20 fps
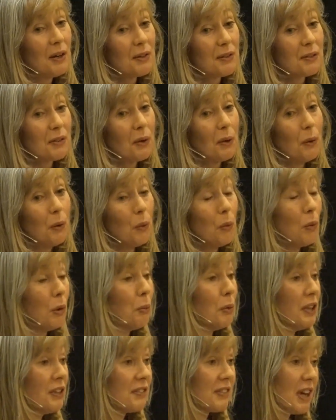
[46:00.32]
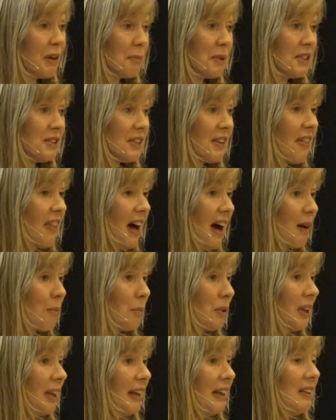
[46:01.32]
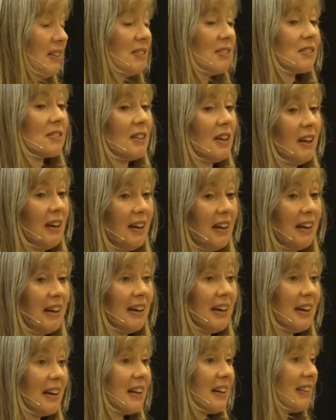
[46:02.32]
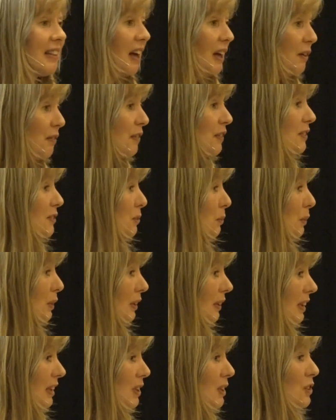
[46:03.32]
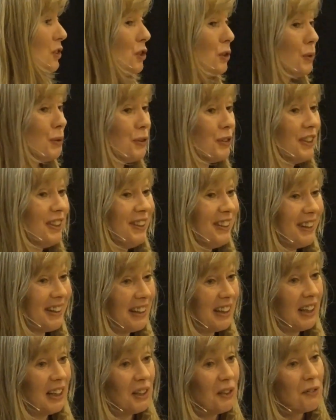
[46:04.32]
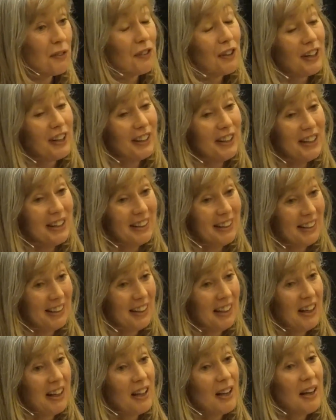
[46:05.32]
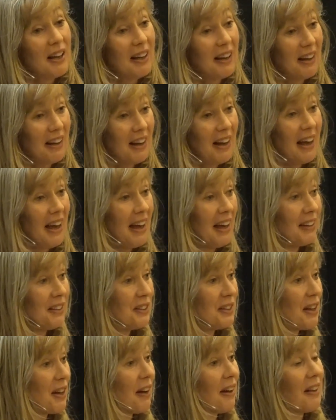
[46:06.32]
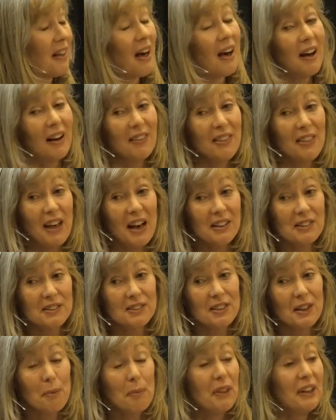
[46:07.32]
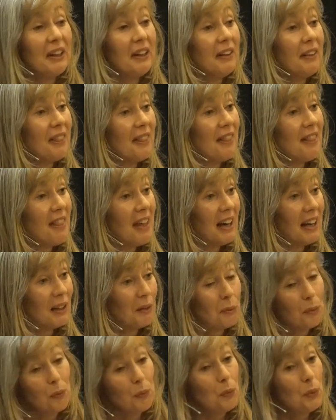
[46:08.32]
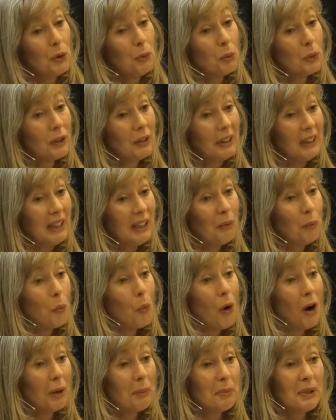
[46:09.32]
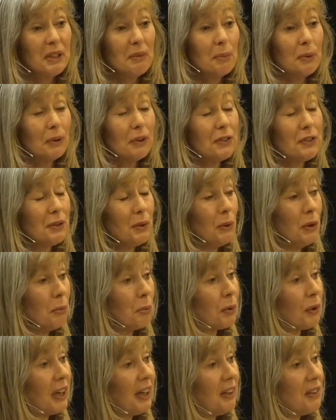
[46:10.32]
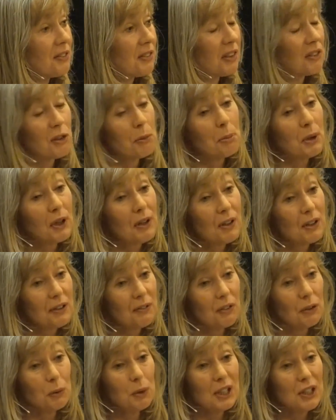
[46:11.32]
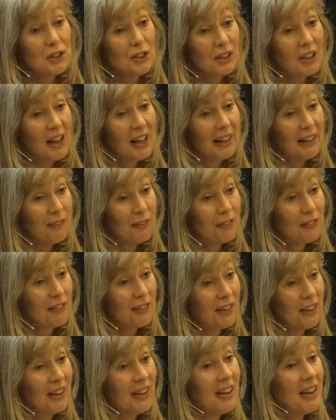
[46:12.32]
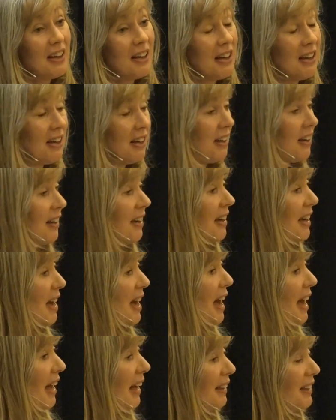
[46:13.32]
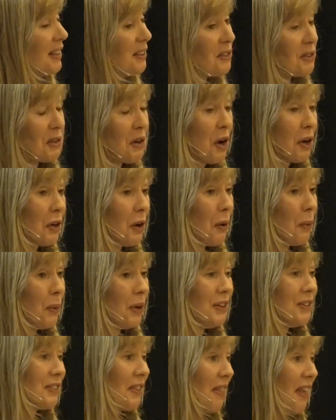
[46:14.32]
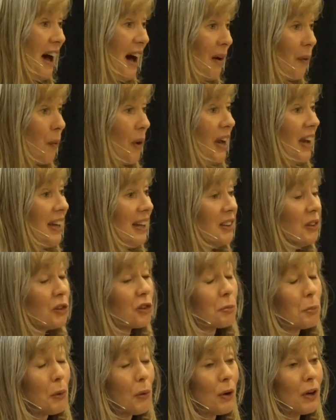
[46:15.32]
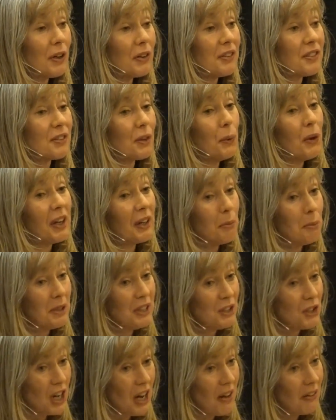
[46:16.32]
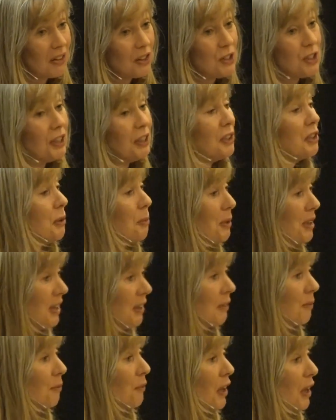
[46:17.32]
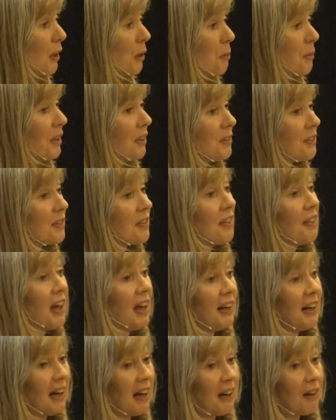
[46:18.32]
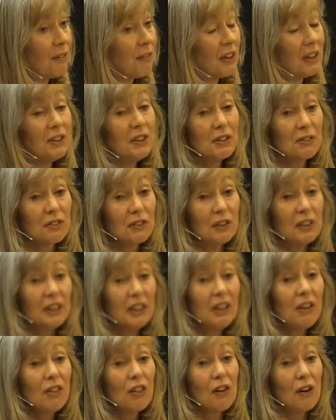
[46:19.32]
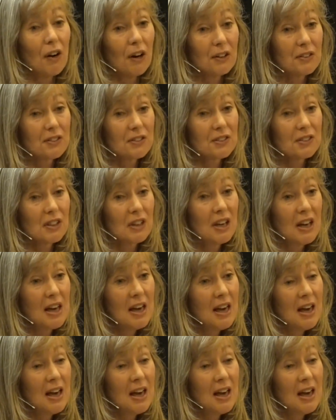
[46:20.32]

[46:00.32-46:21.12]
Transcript: So when we step into that place, life is really juicy and fun. And that's something that we really want people to embrace as a part of a rich life. And it's not always that way in sports, so it can be challenging to be in environments that have different ethos.